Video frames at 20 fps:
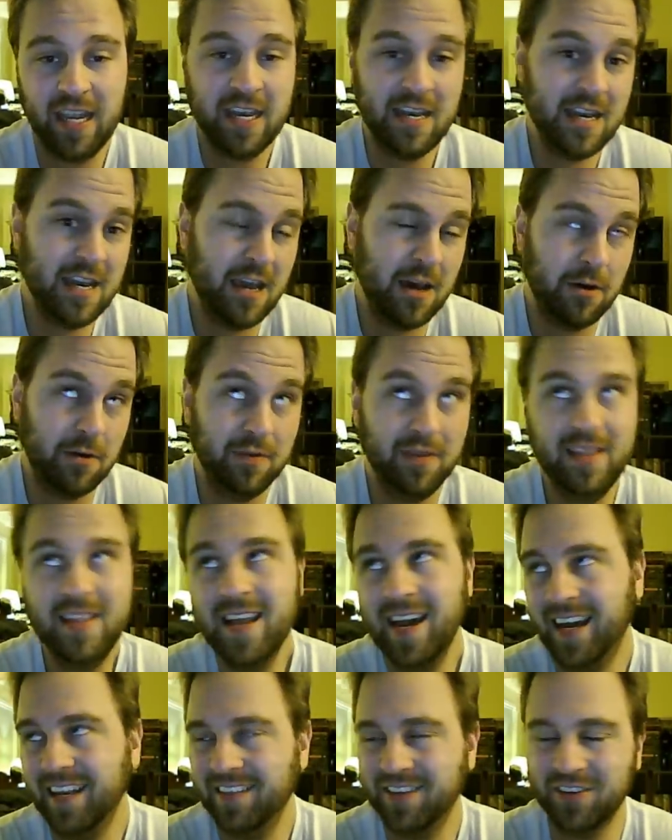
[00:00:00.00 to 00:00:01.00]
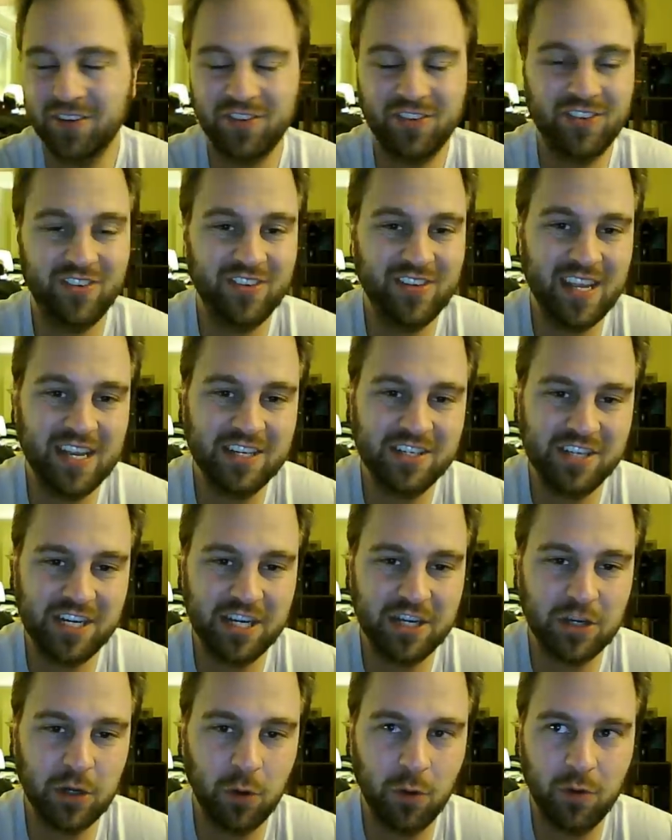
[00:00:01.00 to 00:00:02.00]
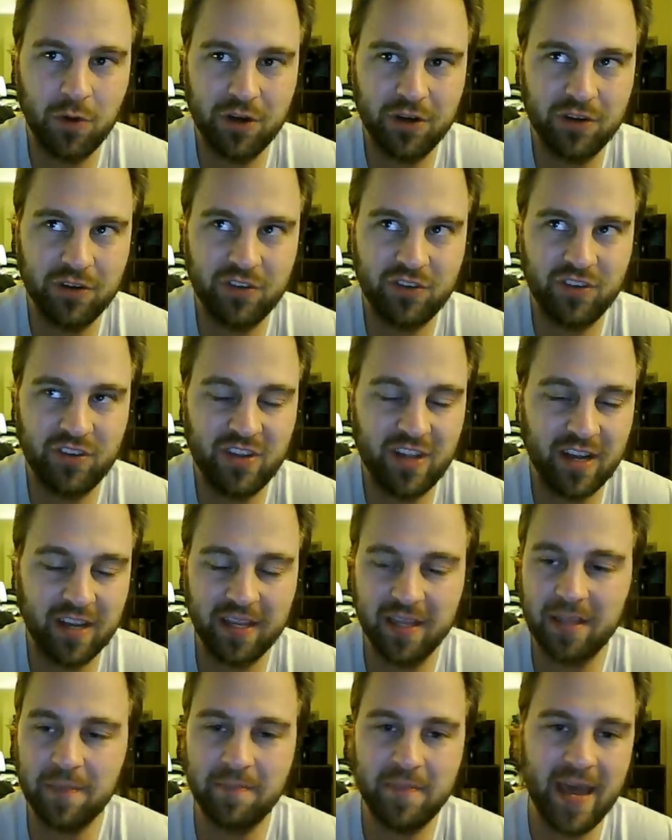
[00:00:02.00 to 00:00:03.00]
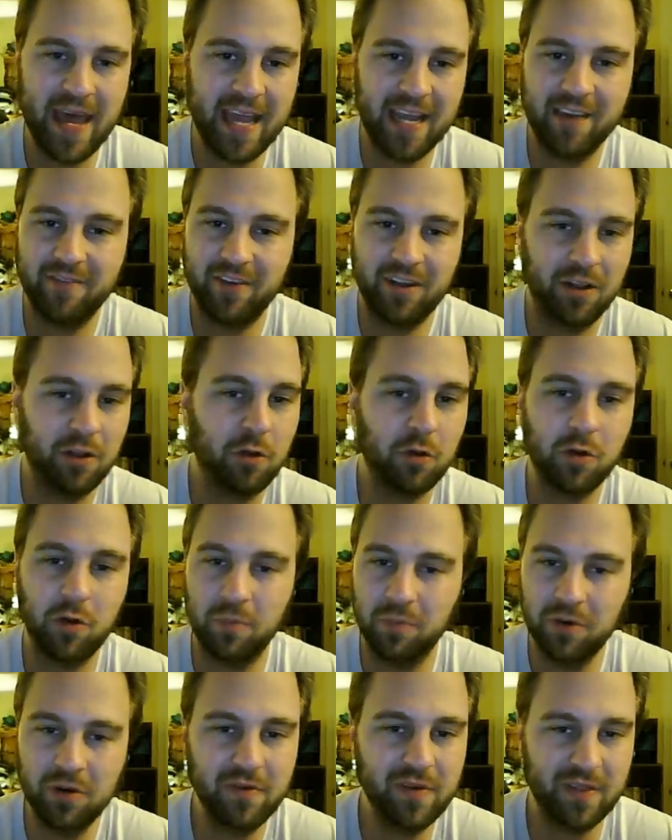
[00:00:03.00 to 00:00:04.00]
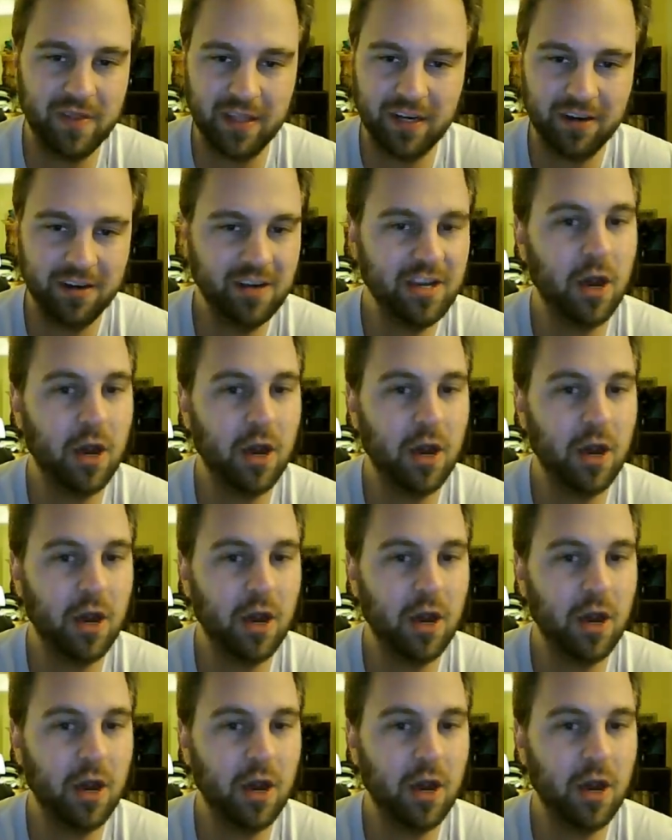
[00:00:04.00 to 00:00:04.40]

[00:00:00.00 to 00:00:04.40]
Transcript: And no, not those stingy corners stuck in the back of a local movie theater.